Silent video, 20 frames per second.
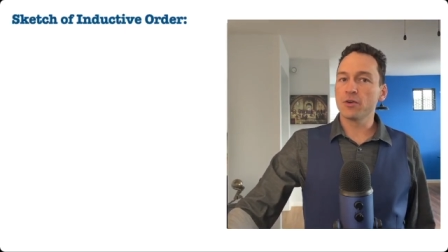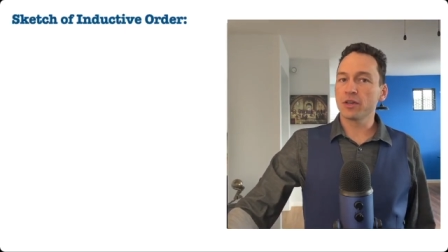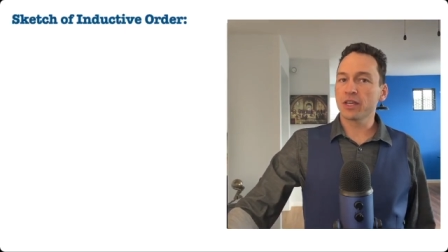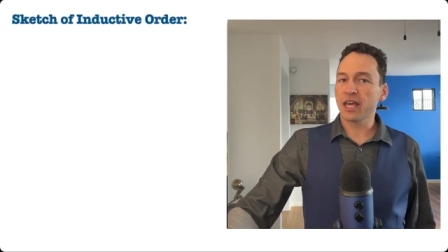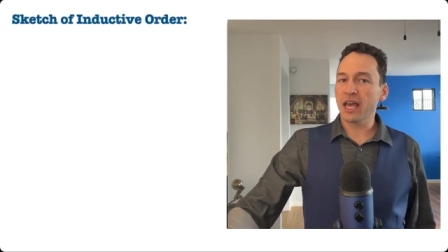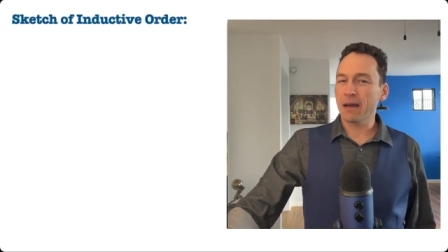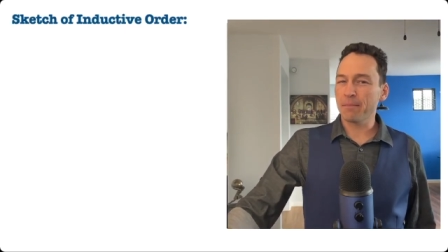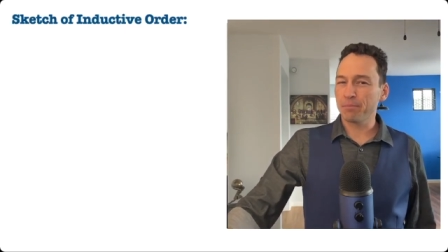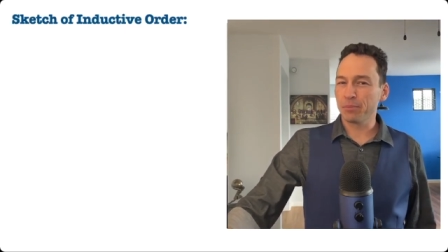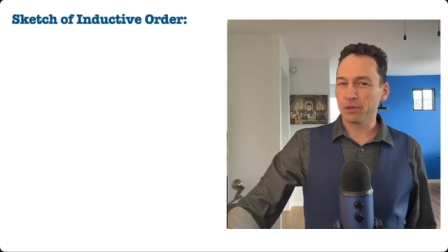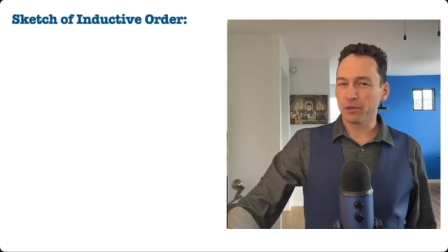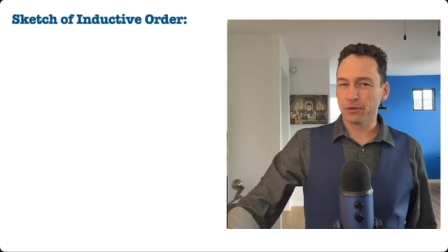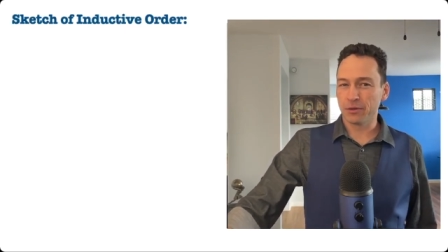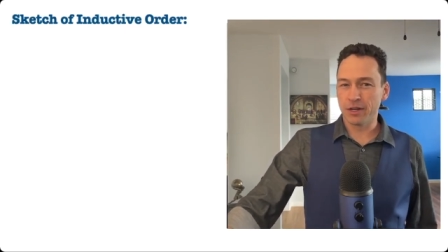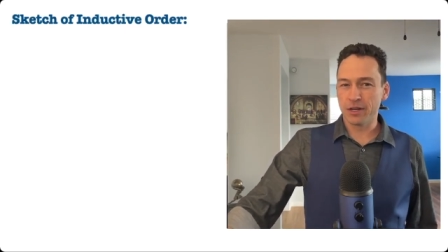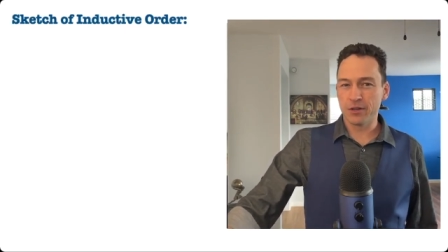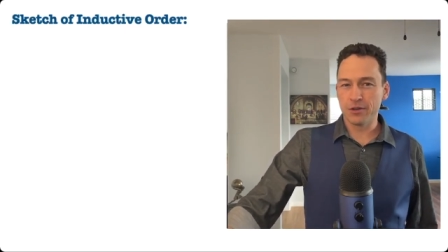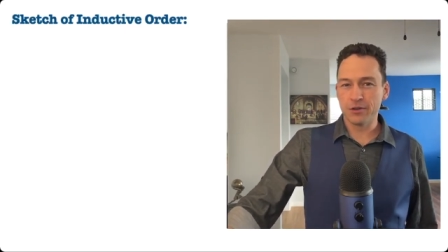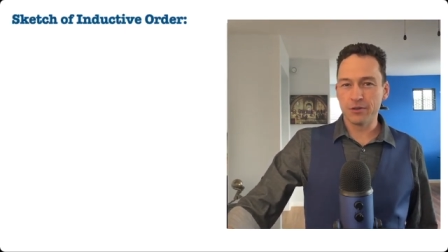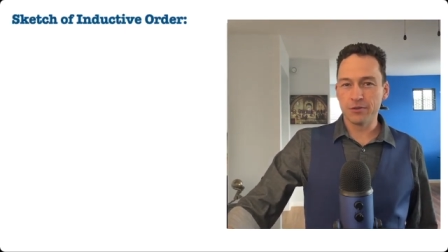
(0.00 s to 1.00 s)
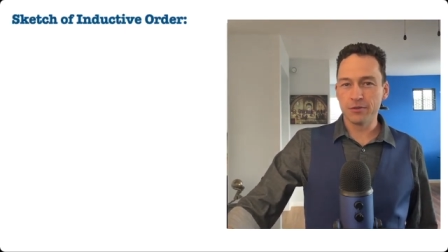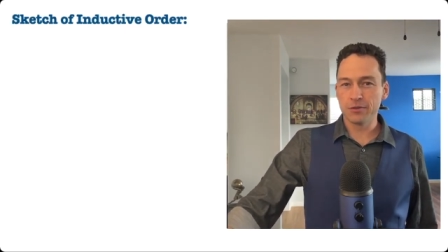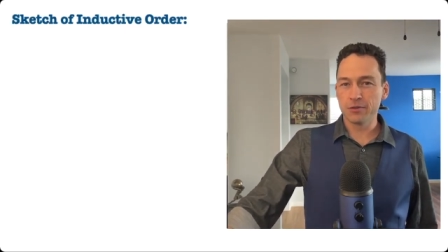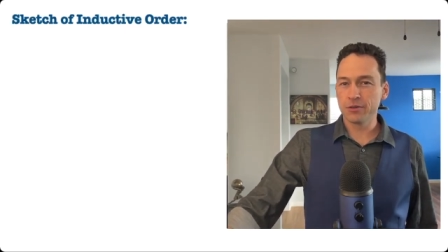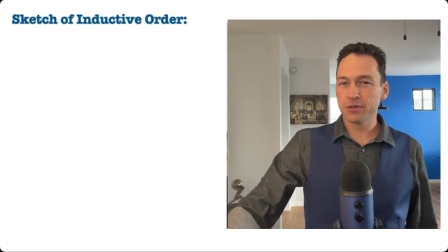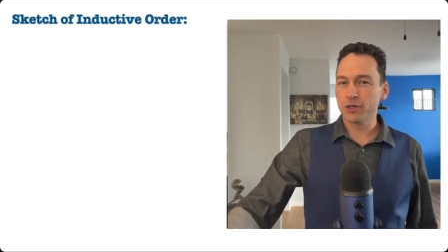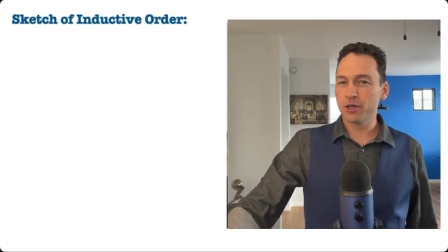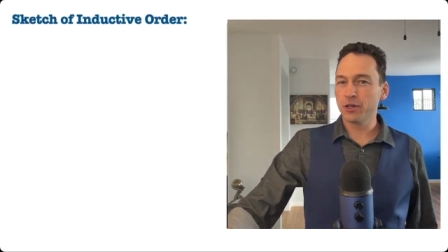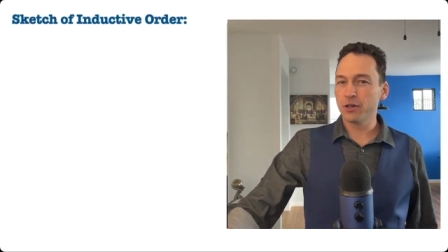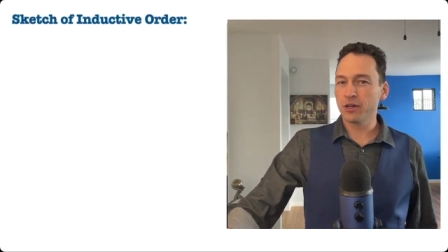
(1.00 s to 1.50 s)
Kepler and
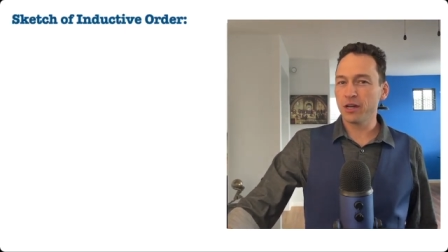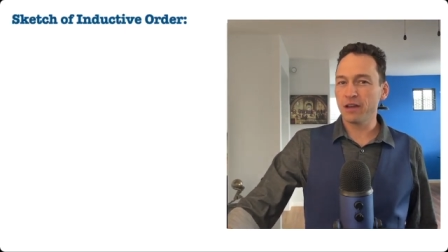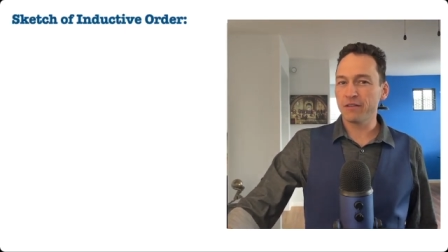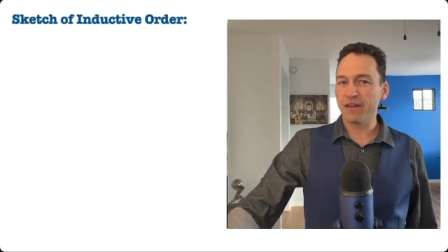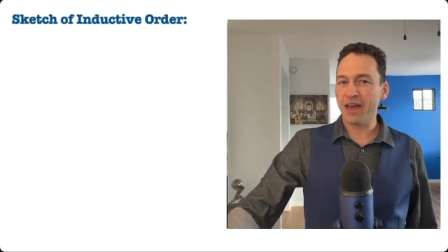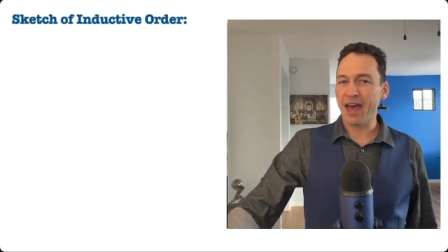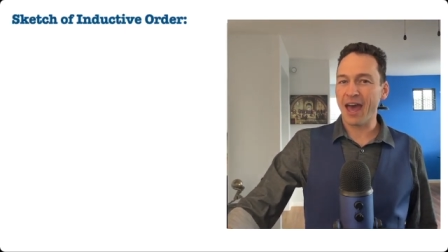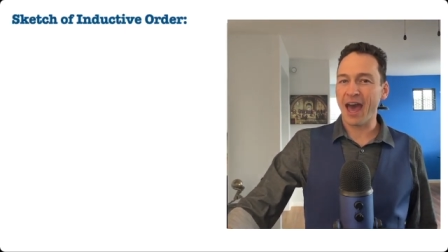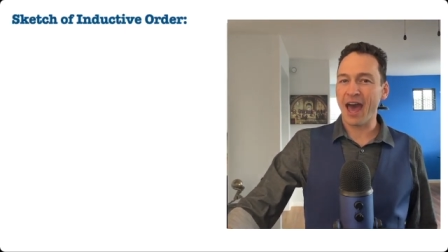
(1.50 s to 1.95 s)
Newton could have